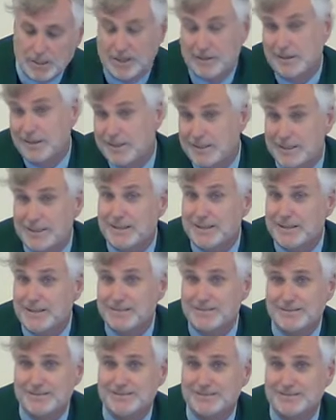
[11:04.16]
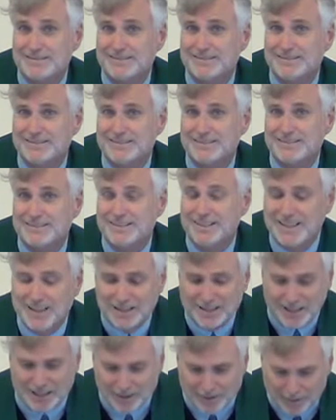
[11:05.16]
And they did.
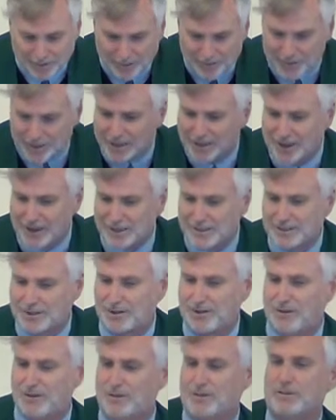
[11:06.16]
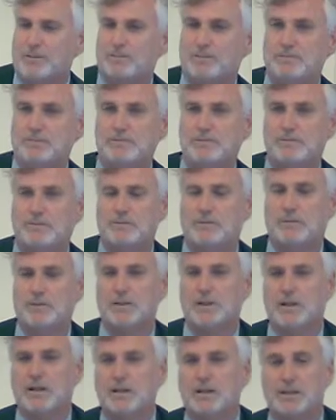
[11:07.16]
They heard God's call.
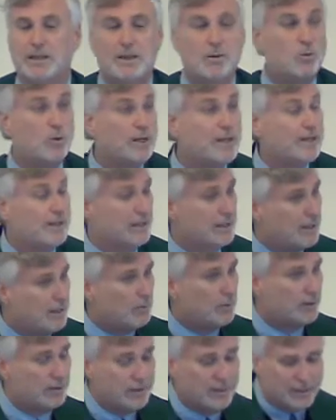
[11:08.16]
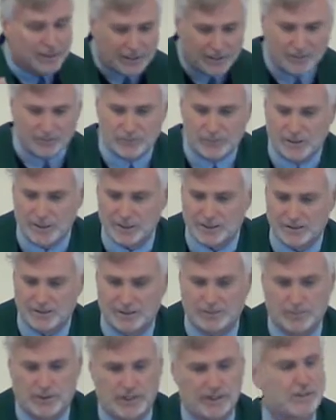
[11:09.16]
They went. They were
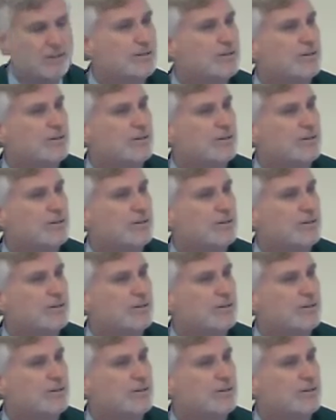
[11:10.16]
convicted by the